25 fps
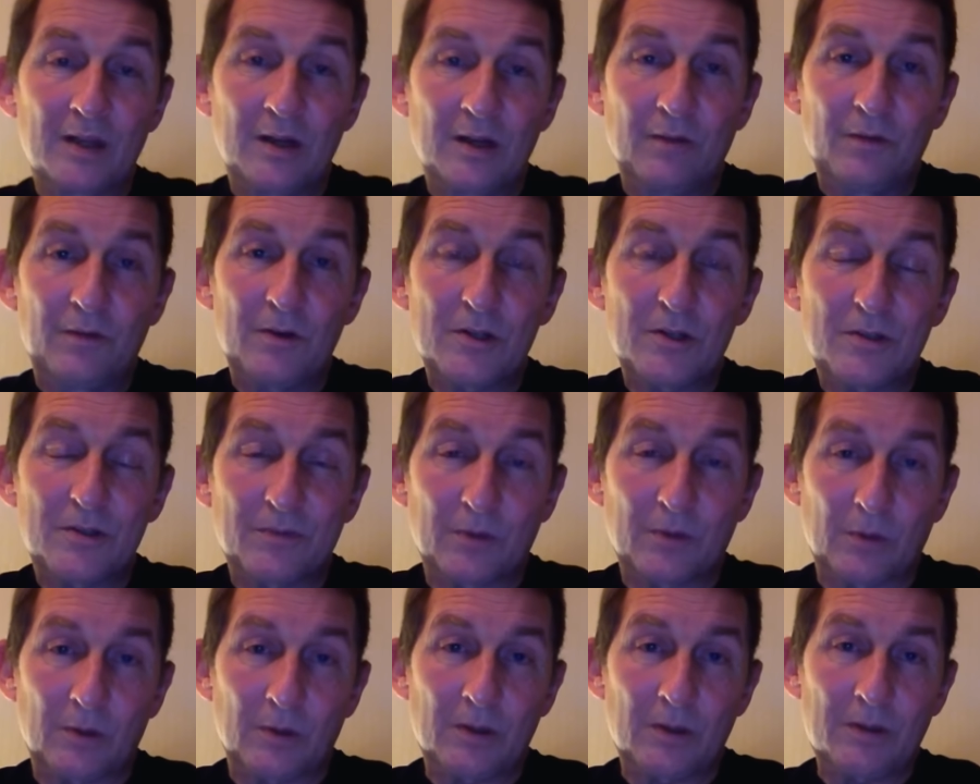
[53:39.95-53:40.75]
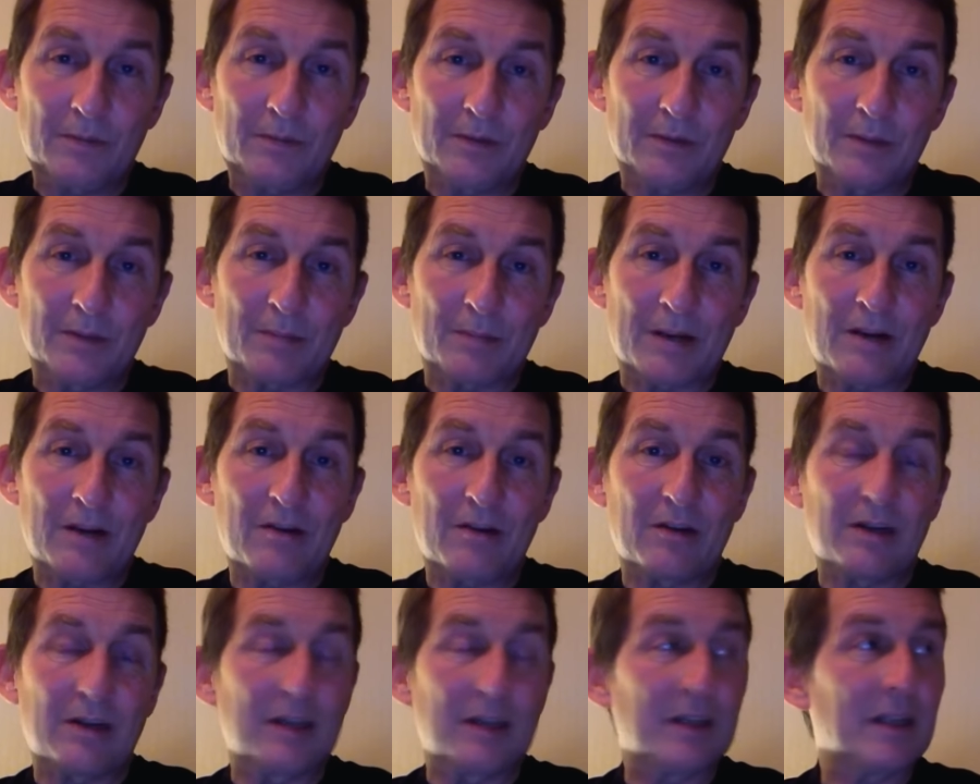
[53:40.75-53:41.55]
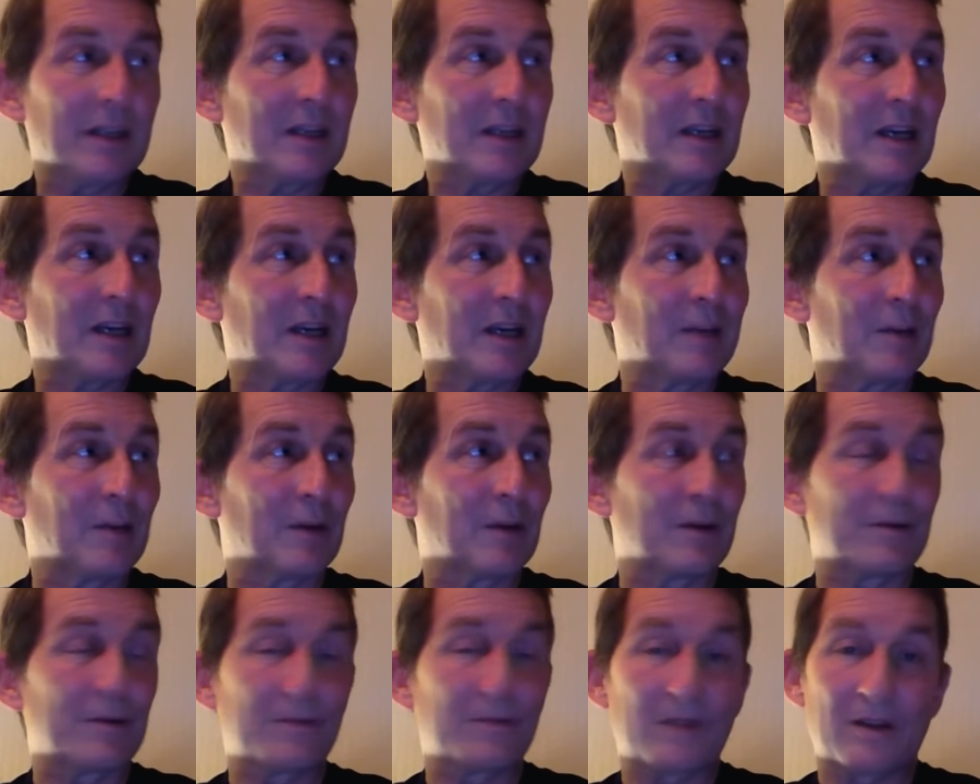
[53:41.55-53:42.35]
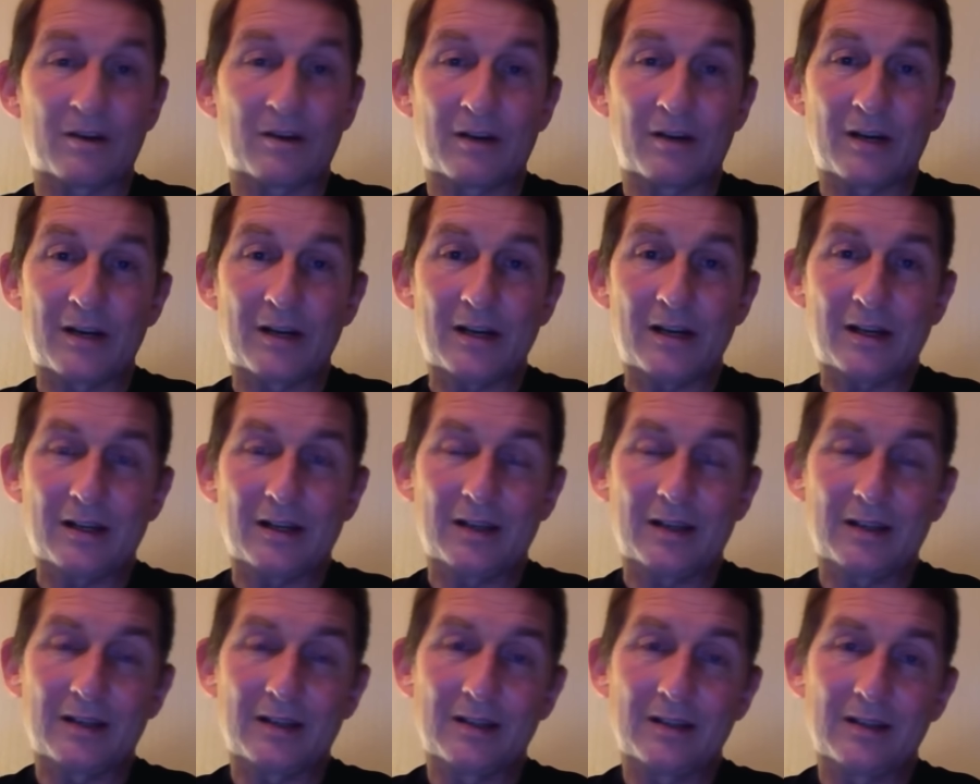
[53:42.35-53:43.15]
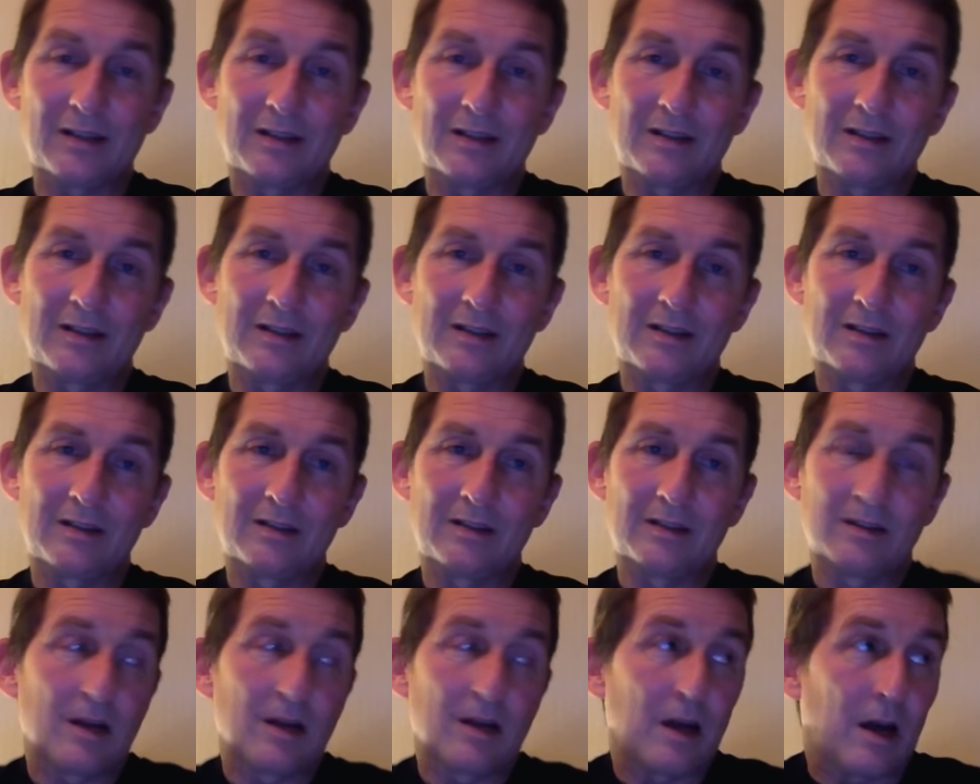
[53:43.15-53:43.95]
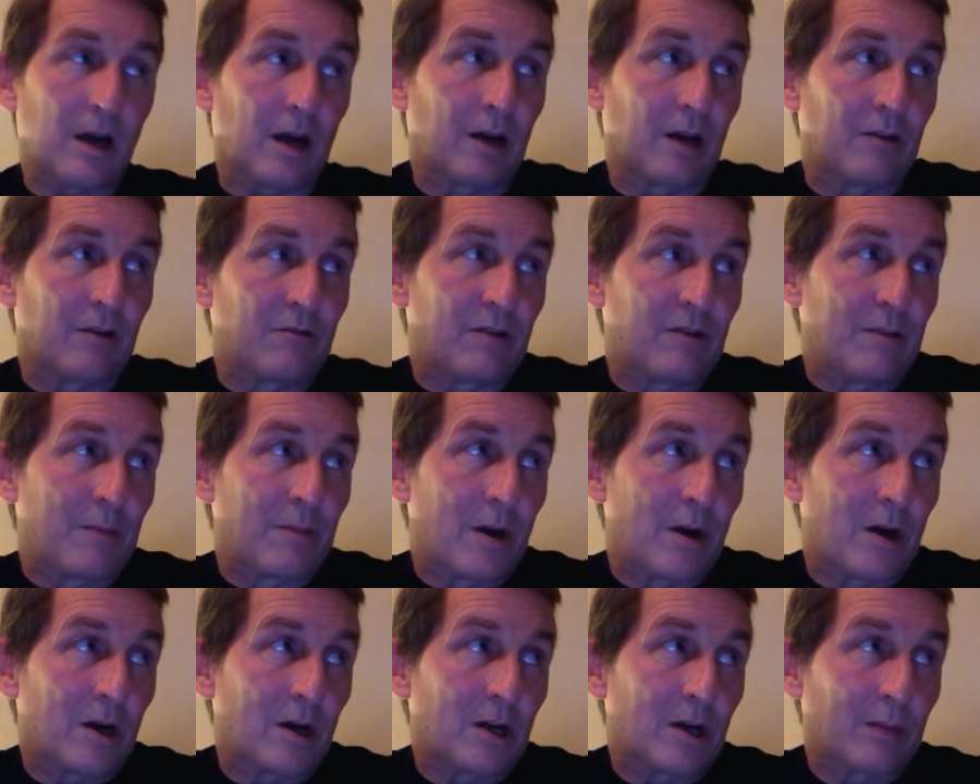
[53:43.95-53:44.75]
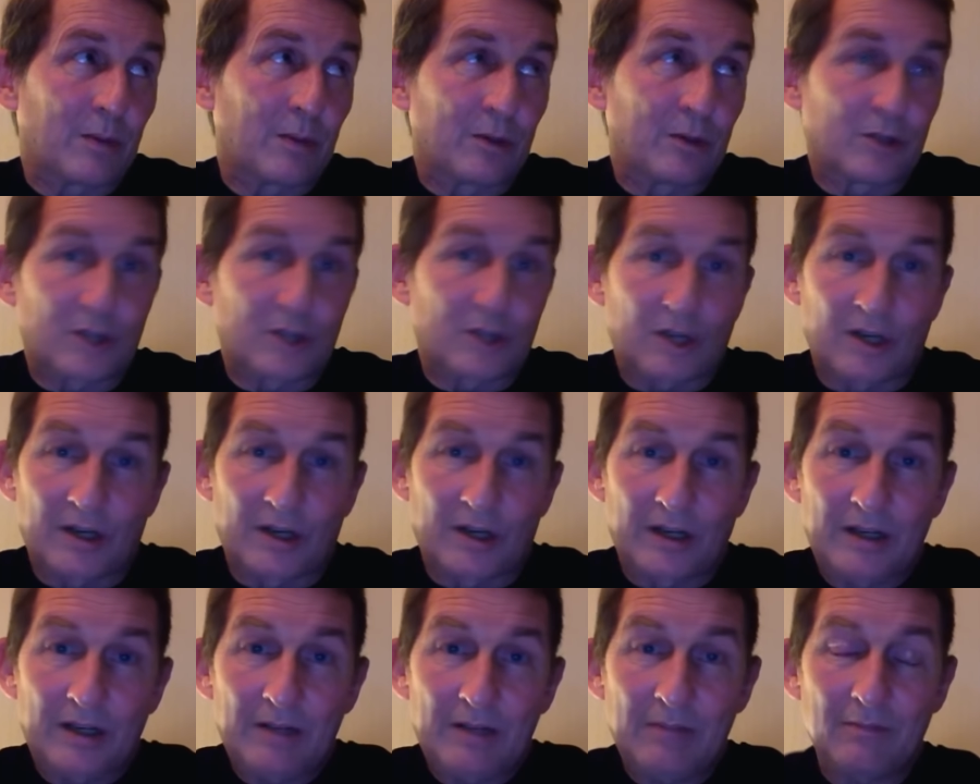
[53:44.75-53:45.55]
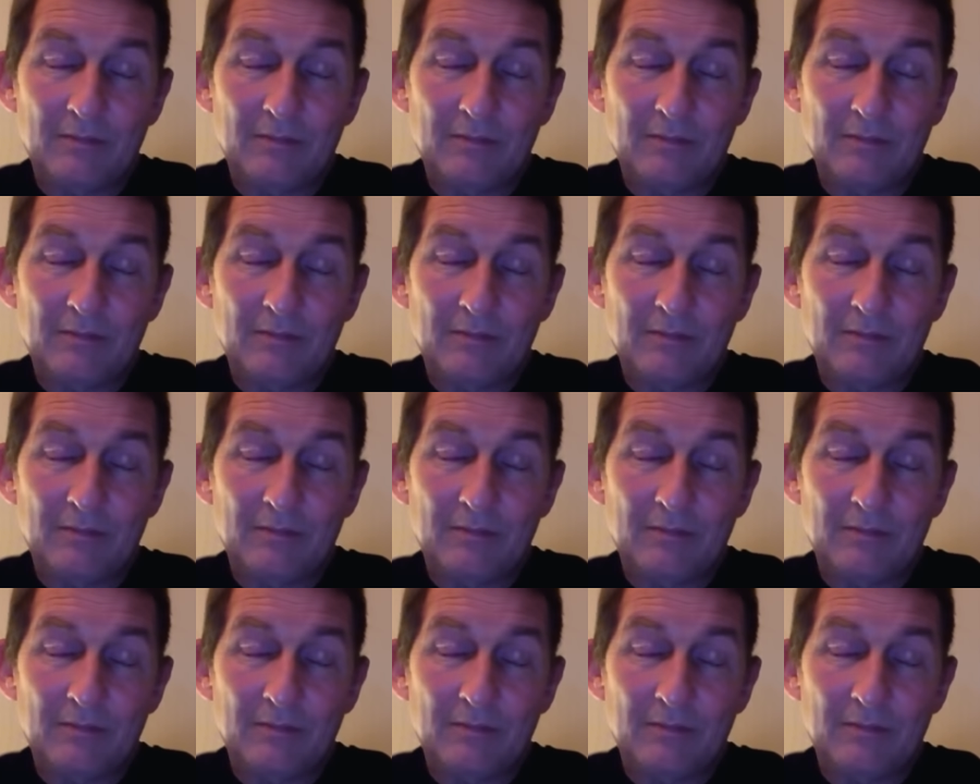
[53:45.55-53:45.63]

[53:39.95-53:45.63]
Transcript: first of all, apparently they came on a ferry unremarkable journey